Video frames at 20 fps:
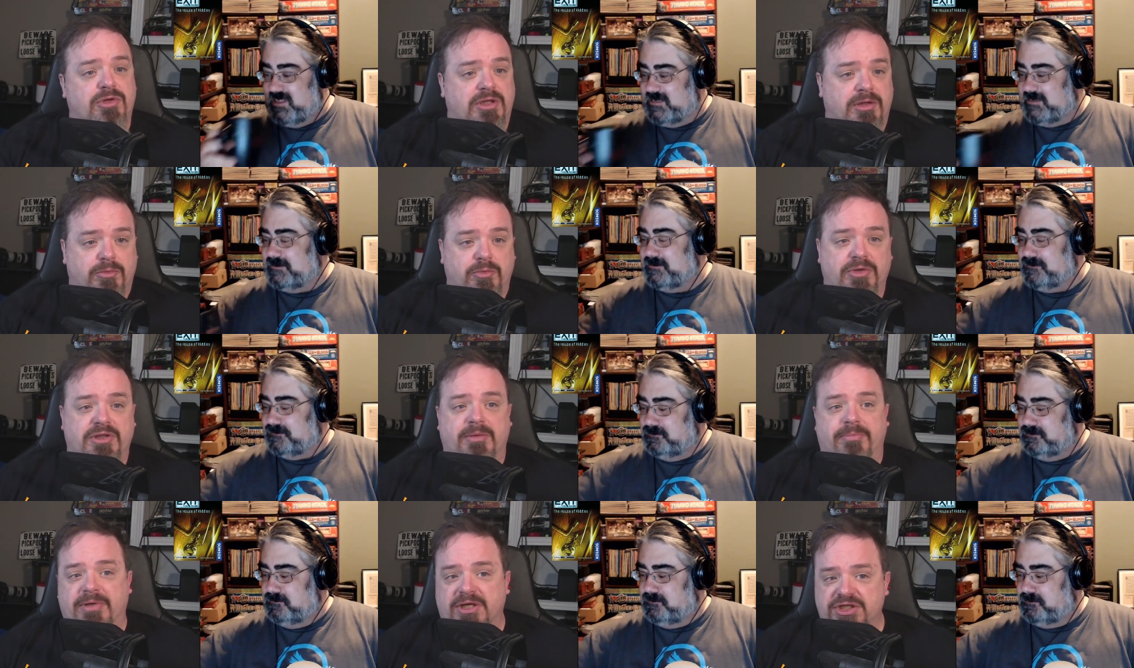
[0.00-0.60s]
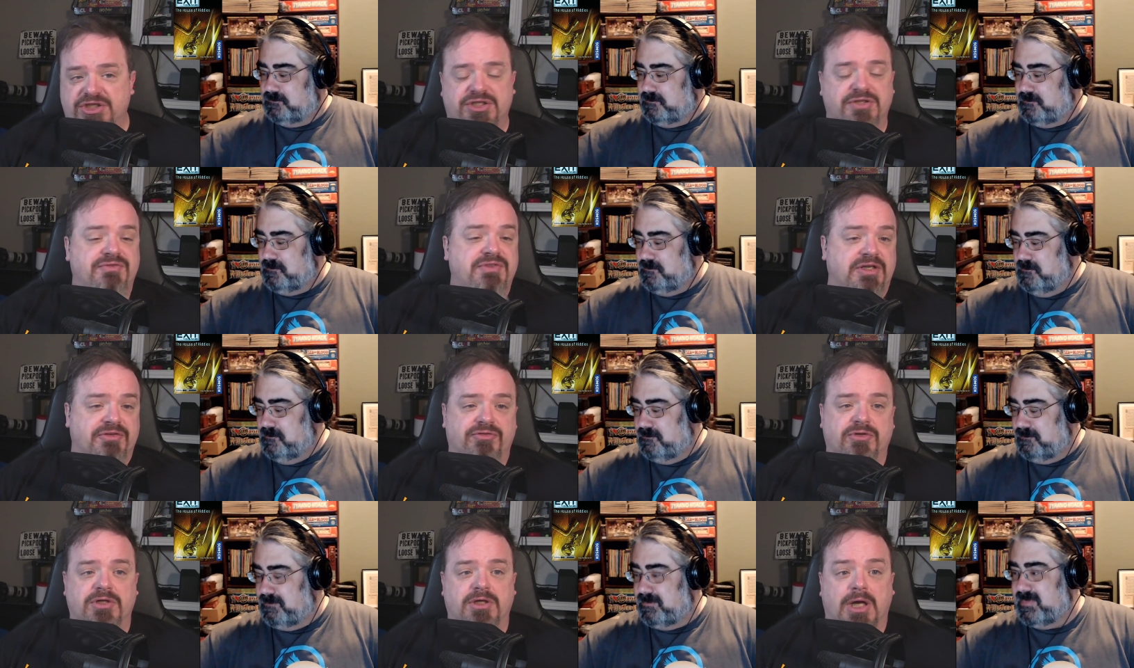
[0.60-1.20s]
Speaker 1: with a with a bunch of
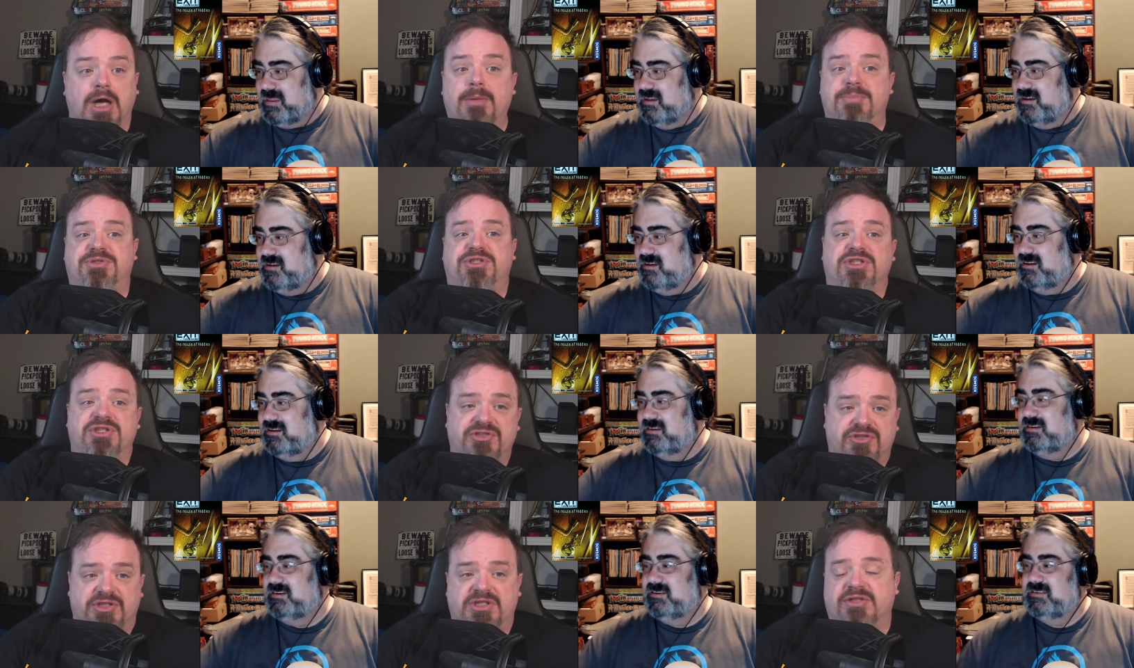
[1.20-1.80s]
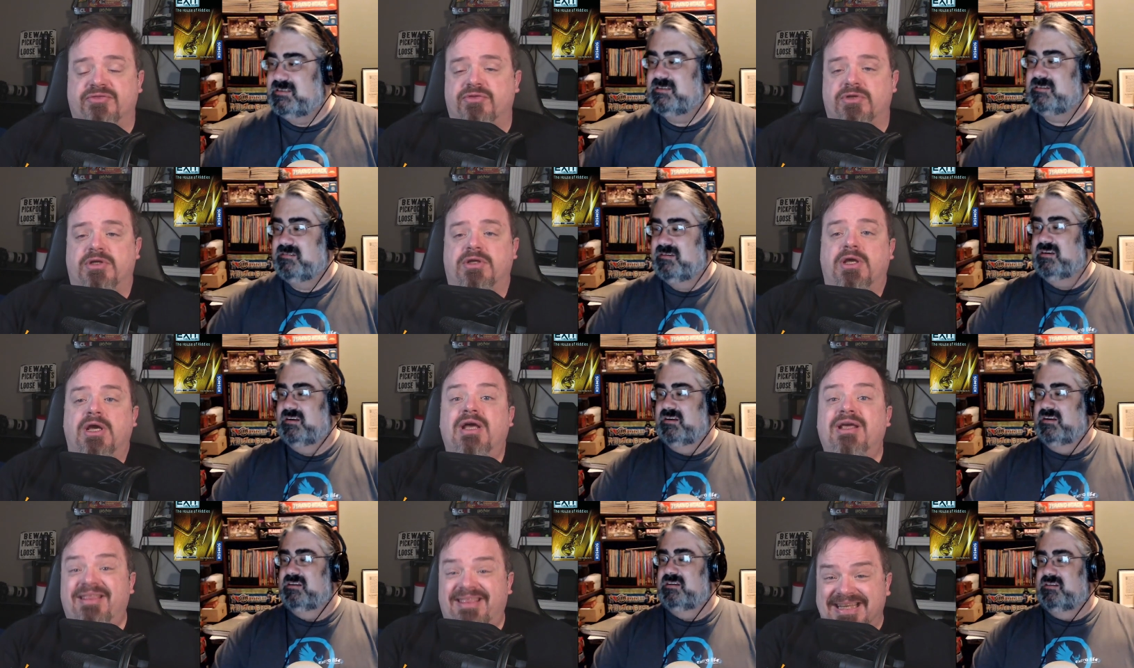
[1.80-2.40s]
different options and
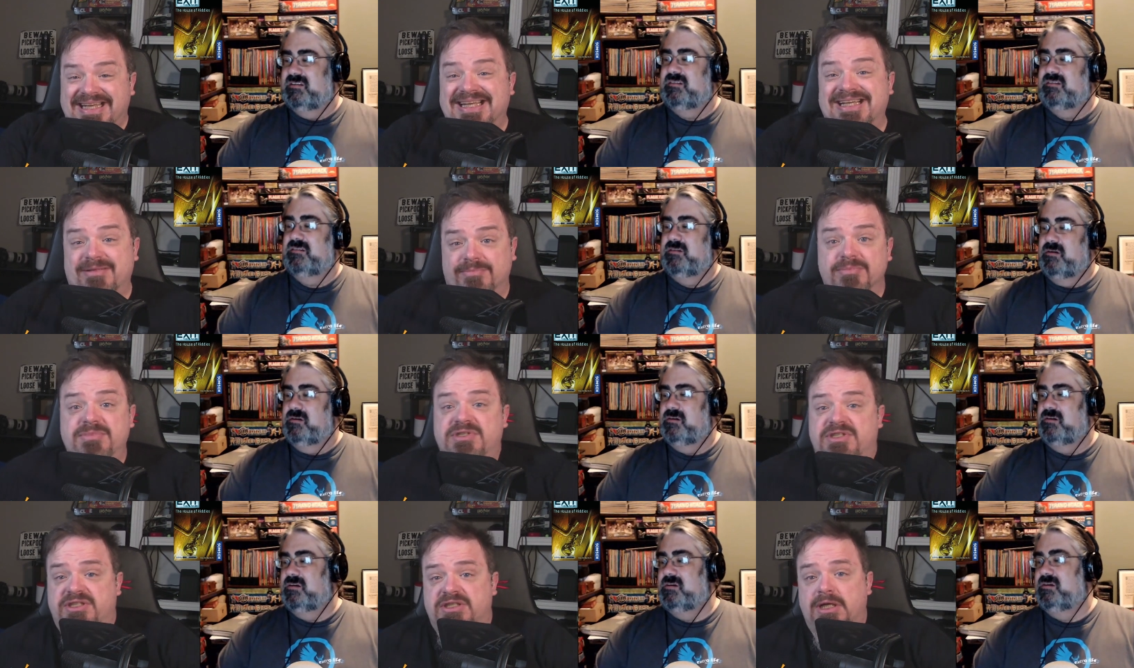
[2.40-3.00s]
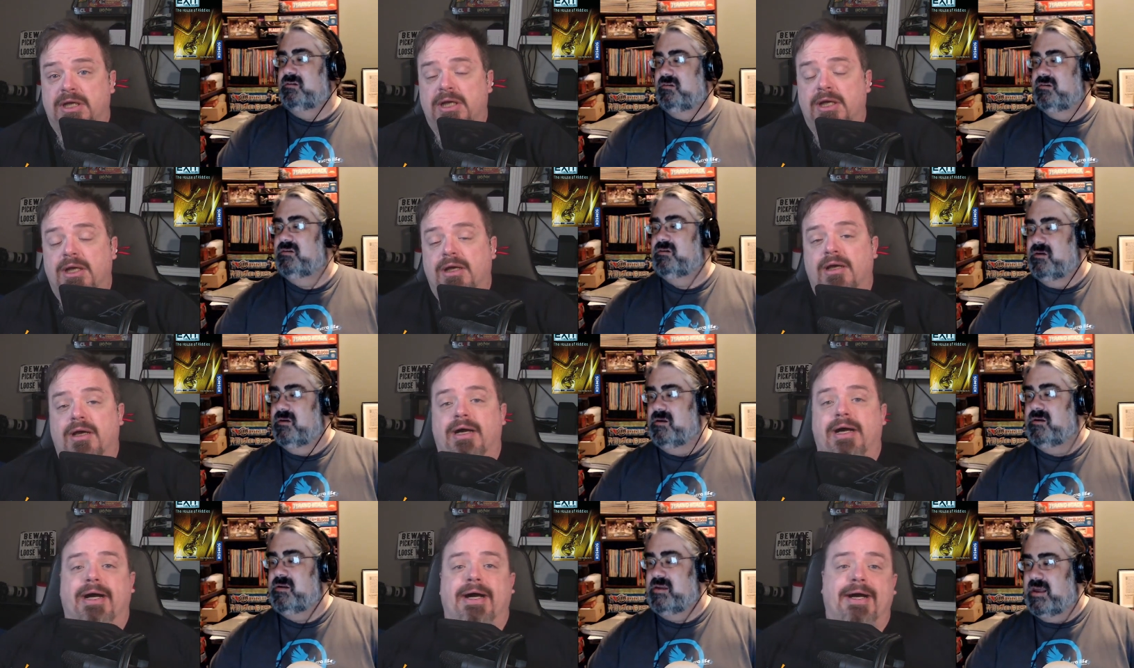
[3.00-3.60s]
different themes,
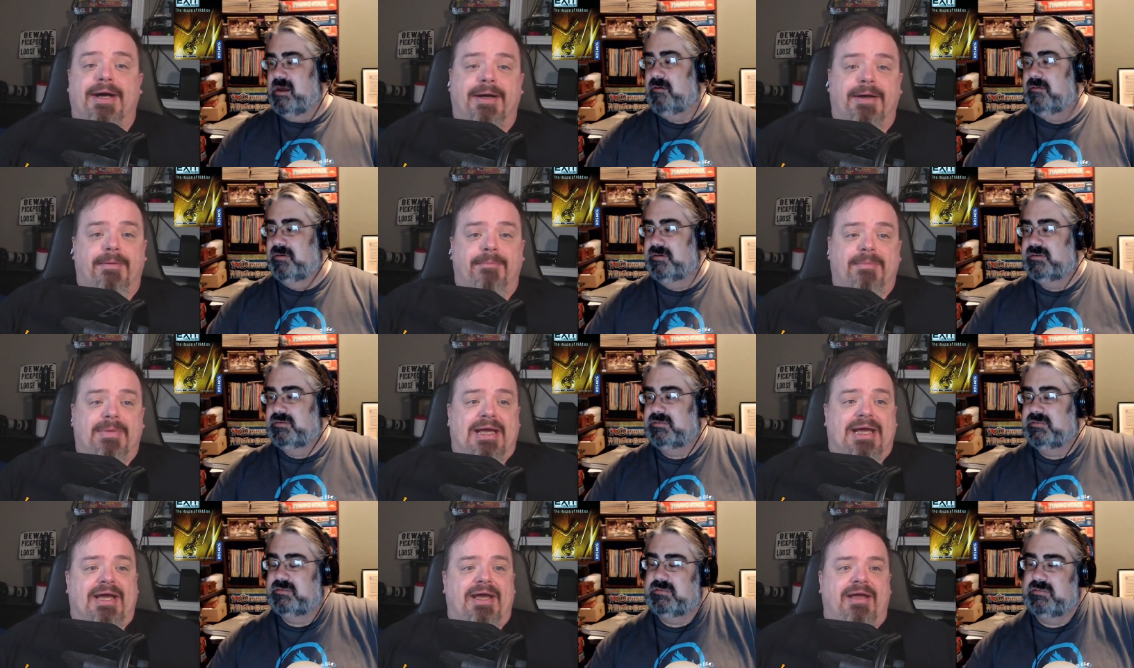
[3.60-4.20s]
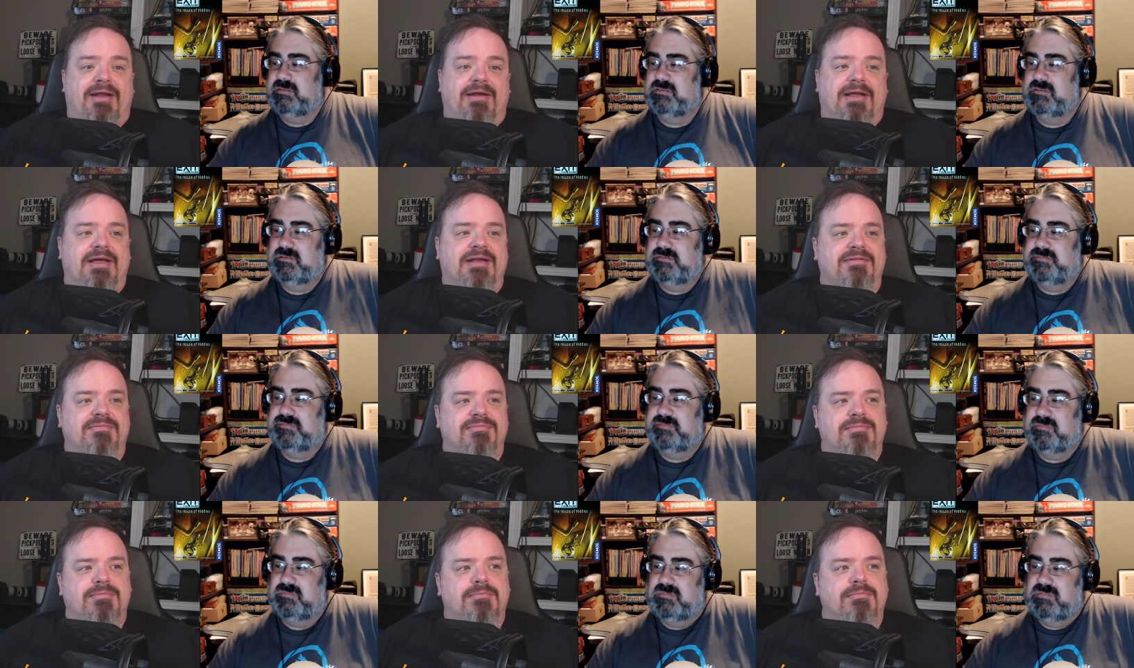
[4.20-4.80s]
uh, yep. and
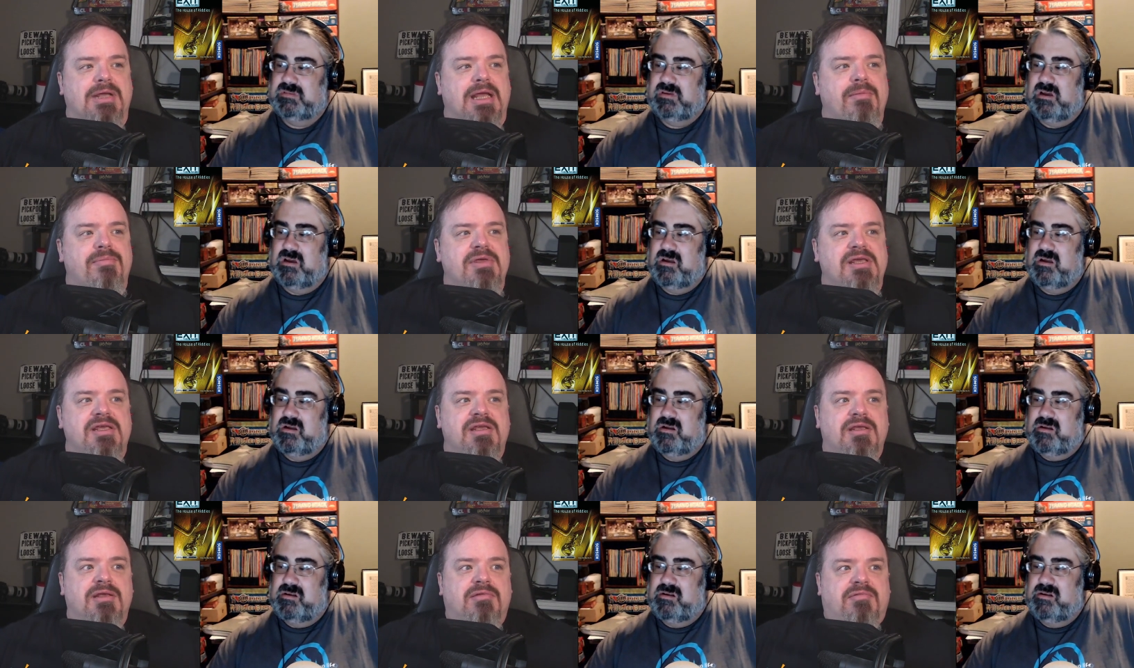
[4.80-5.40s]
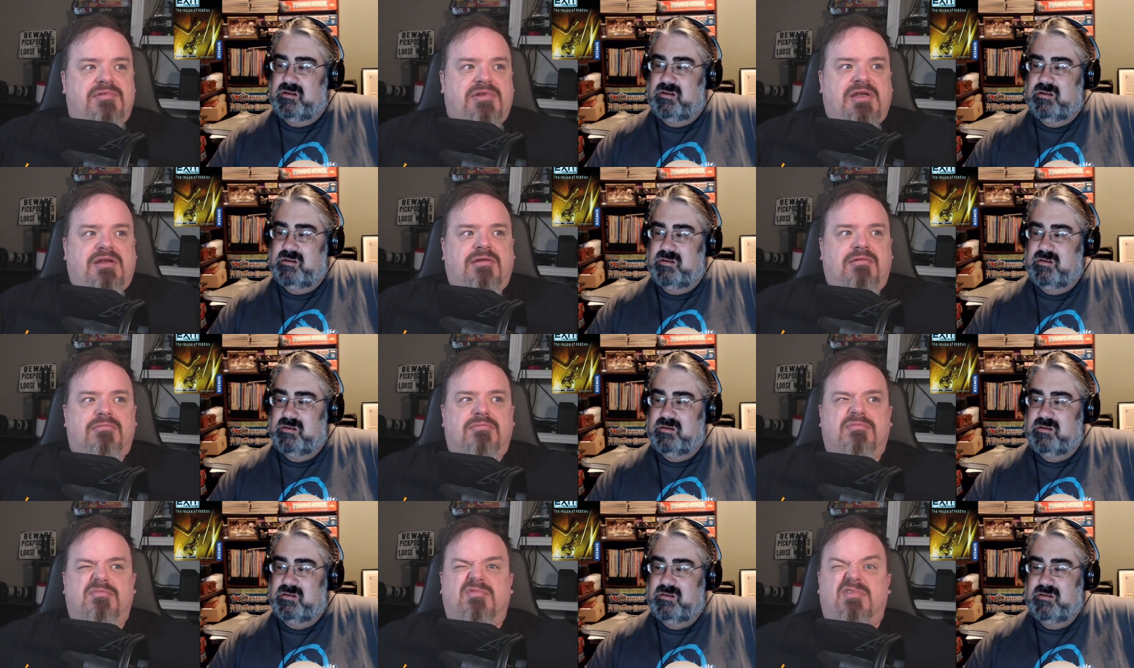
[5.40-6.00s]
and maybe
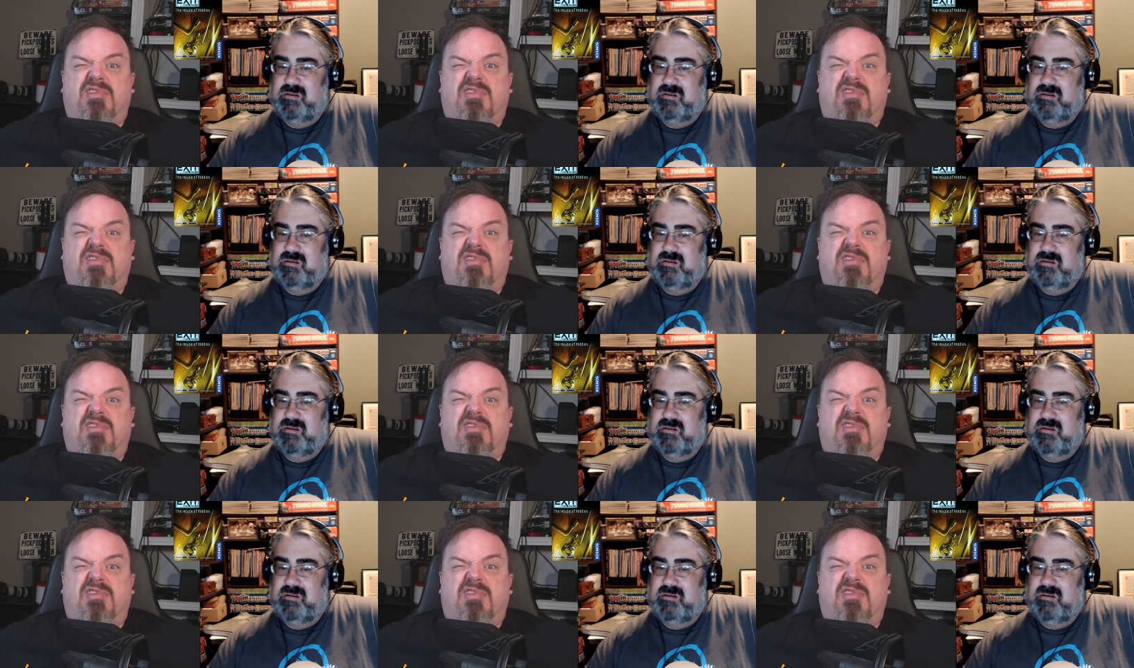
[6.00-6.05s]
didn't